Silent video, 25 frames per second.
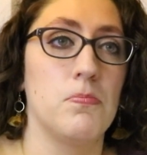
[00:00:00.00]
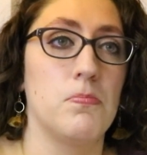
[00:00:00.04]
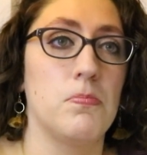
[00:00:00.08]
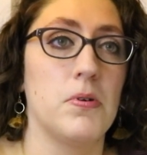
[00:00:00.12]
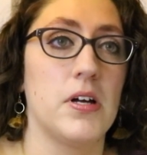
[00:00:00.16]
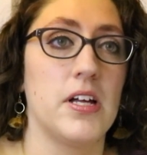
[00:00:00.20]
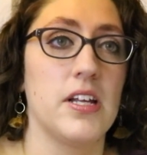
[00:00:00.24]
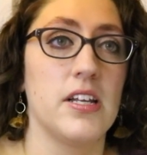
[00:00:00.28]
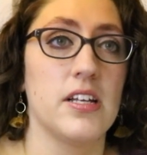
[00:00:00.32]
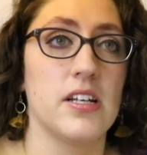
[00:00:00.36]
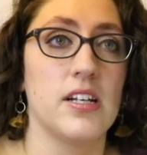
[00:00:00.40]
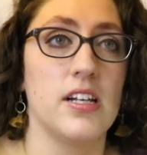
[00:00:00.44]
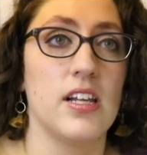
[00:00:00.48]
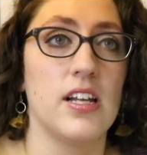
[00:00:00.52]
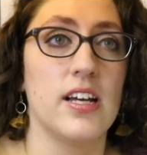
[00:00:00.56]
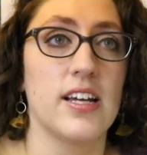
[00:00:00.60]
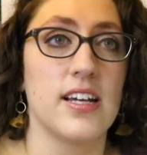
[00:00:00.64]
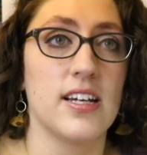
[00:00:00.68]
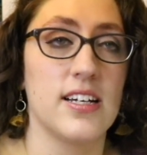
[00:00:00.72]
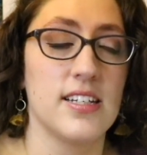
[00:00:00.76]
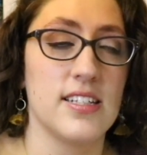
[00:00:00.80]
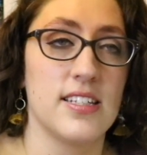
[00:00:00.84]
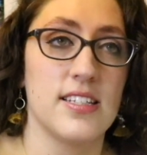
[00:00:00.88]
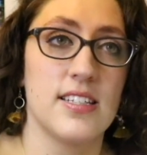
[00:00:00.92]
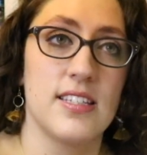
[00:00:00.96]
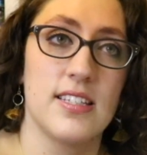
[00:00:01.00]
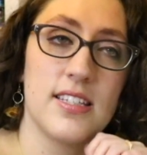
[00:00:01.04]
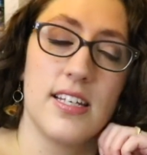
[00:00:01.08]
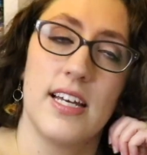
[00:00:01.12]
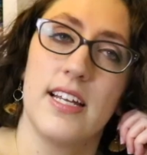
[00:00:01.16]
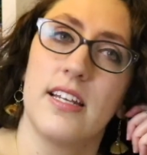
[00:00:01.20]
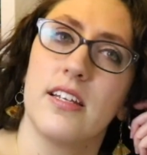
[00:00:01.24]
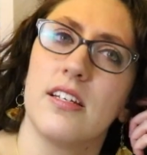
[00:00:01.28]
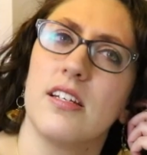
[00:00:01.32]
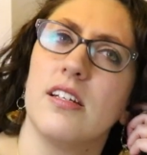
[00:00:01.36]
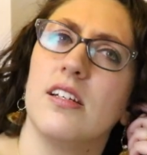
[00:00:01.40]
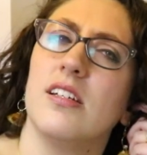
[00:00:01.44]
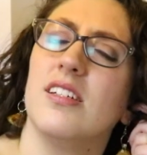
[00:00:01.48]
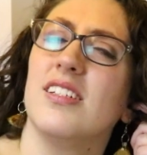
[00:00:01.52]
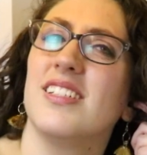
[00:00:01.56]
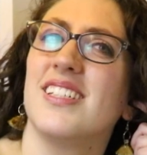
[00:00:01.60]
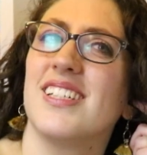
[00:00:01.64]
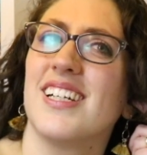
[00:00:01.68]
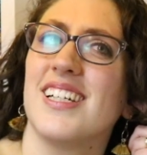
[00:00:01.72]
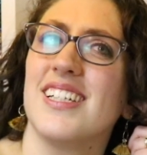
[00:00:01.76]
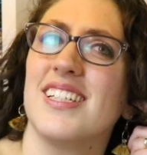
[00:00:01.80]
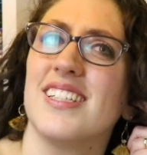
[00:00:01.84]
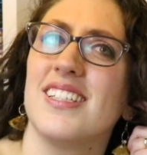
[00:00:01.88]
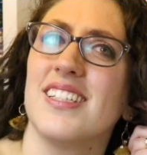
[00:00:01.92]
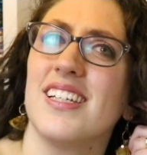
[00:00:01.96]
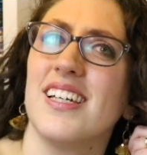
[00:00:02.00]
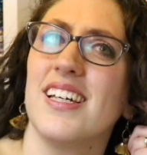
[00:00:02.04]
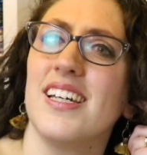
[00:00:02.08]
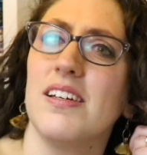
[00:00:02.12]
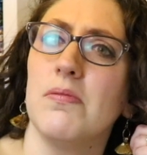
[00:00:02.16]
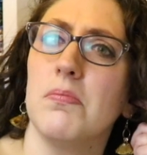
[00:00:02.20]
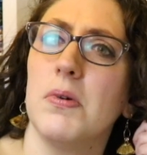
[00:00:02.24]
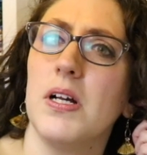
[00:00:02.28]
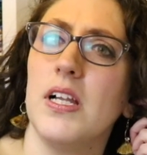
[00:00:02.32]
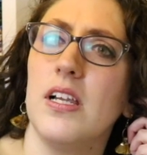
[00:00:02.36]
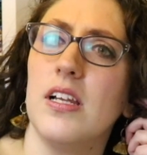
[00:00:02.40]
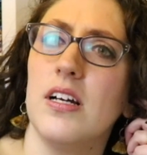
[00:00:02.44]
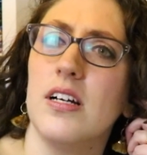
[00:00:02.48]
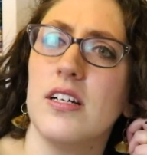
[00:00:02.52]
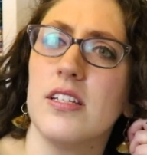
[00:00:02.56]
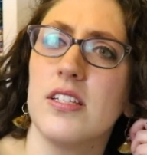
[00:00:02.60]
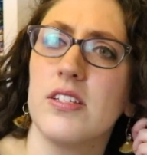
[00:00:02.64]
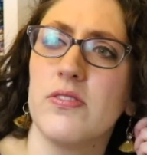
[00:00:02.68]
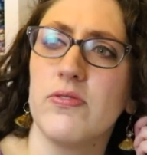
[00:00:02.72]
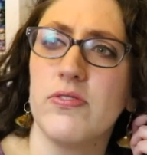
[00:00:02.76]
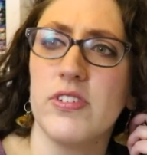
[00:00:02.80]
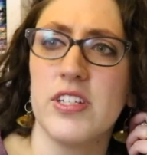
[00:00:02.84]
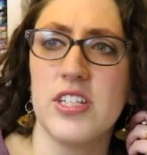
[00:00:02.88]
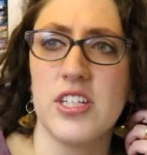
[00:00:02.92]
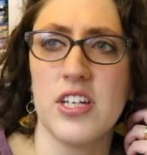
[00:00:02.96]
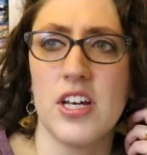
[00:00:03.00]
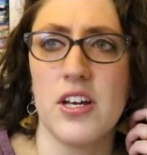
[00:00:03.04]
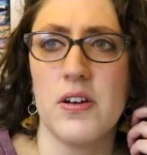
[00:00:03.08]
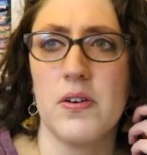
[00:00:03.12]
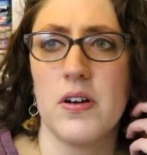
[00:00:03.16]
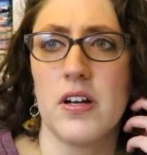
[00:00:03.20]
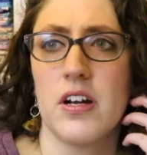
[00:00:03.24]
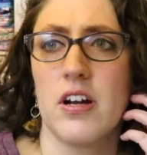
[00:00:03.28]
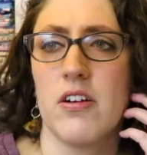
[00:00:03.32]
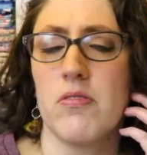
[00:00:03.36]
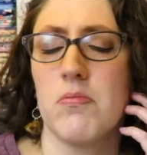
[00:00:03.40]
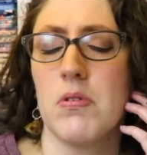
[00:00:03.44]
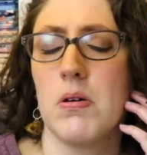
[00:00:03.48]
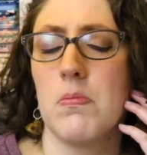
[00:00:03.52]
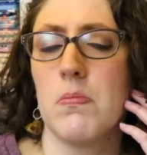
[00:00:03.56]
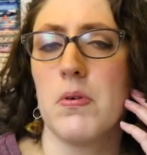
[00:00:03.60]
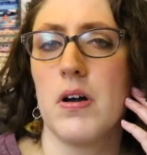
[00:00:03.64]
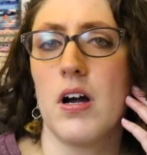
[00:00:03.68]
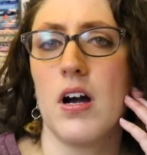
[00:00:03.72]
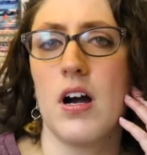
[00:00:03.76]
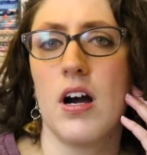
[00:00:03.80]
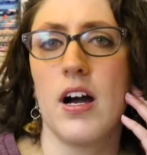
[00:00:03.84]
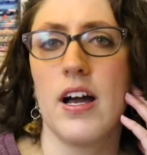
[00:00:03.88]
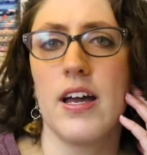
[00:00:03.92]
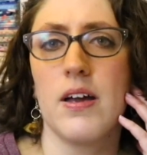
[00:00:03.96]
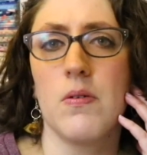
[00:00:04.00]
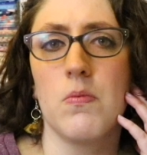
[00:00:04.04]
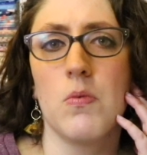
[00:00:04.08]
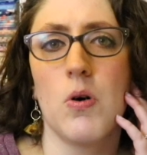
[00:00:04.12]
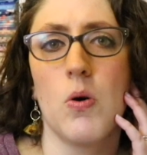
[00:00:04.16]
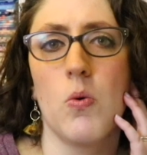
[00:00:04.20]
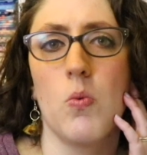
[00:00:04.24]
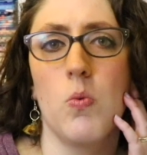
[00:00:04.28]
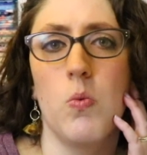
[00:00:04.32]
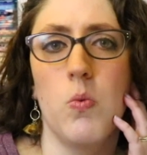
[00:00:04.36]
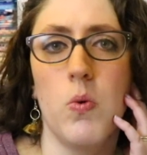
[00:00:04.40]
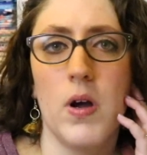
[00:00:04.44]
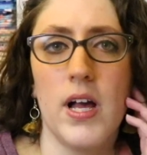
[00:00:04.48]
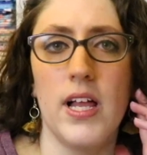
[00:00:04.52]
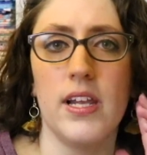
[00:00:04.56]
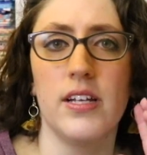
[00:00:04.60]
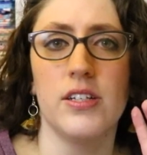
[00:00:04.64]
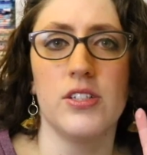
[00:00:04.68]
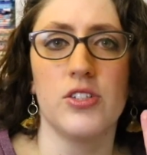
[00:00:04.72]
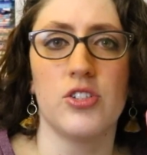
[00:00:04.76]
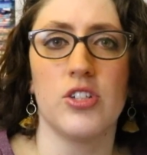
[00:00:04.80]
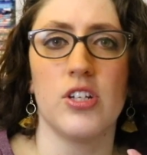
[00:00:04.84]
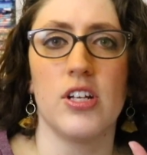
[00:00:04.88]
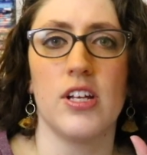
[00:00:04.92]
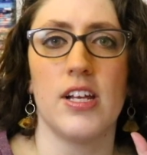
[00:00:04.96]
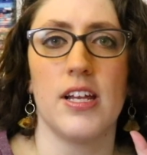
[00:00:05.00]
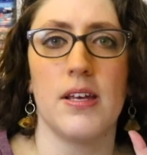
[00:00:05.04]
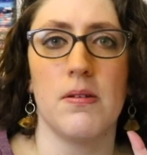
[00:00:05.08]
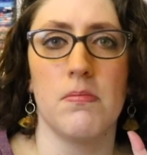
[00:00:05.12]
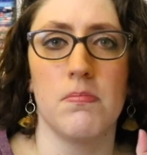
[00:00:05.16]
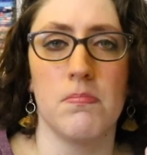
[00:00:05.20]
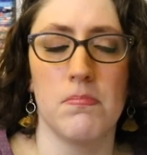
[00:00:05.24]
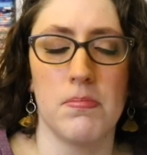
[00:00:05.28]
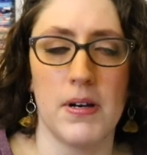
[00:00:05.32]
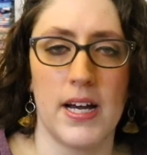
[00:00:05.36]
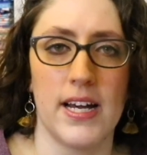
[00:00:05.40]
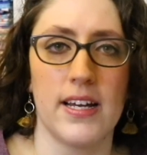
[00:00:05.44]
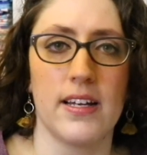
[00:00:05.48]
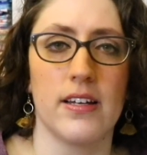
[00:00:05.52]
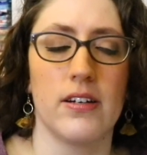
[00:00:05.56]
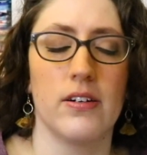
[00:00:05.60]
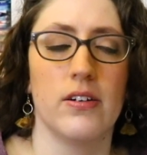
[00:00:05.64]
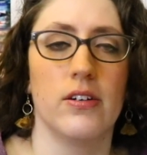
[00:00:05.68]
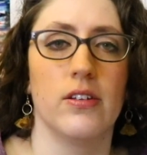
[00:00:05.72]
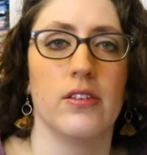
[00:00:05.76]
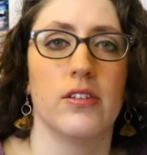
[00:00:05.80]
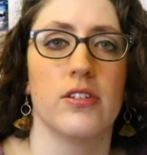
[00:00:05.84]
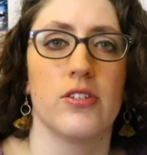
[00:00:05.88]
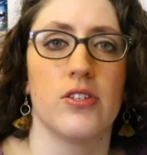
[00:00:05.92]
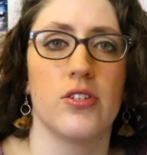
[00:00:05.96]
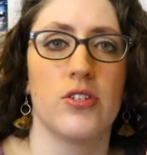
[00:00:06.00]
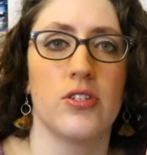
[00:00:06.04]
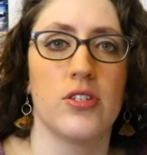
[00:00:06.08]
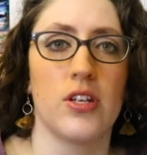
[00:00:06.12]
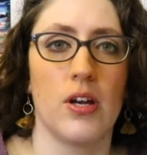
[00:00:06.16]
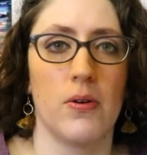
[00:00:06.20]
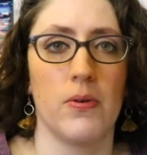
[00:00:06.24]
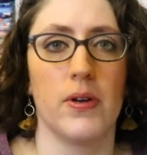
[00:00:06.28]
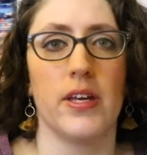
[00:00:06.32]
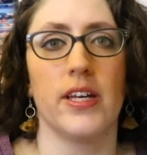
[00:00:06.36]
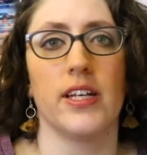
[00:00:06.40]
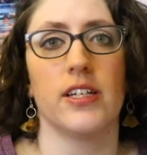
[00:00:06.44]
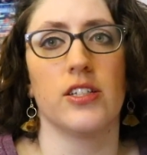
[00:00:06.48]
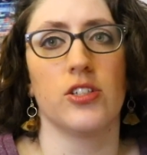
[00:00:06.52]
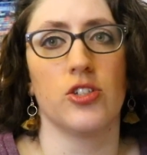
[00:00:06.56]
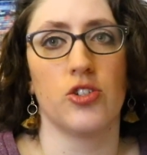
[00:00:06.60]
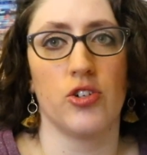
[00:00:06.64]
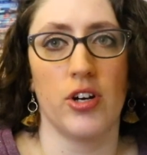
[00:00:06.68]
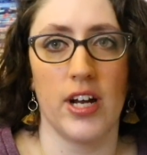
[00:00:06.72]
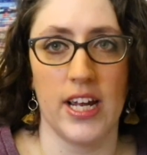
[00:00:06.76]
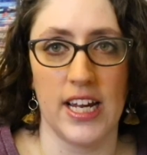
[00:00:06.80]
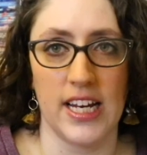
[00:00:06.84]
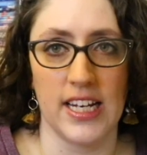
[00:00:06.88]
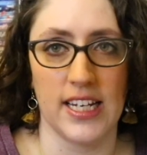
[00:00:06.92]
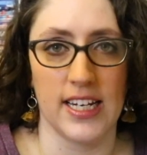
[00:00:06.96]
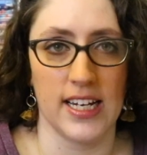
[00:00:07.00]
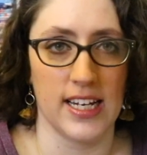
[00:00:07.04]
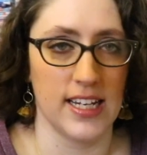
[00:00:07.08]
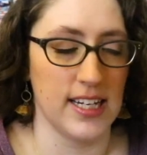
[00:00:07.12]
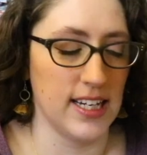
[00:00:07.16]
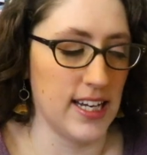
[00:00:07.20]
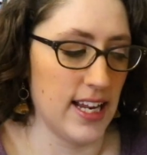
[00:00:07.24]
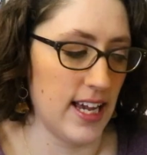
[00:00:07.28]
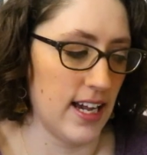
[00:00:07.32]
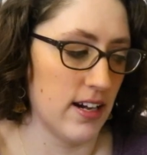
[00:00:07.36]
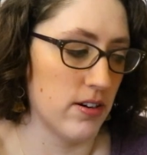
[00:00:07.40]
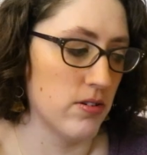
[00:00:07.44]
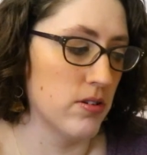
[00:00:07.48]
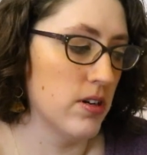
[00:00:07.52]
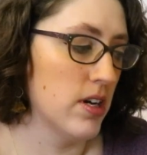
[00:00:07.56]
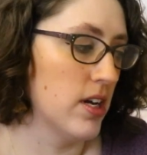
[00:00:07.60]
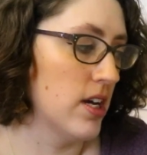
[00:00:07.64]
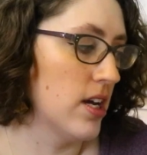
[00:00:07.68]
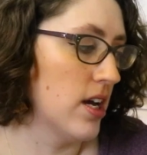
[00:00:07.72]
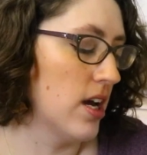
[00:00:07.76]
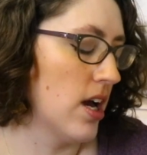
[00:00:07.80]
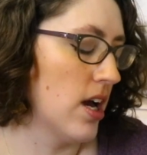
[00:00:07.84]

But like I said, did I say in my last video? I can't remember. I am well and truly back on the sewing train now.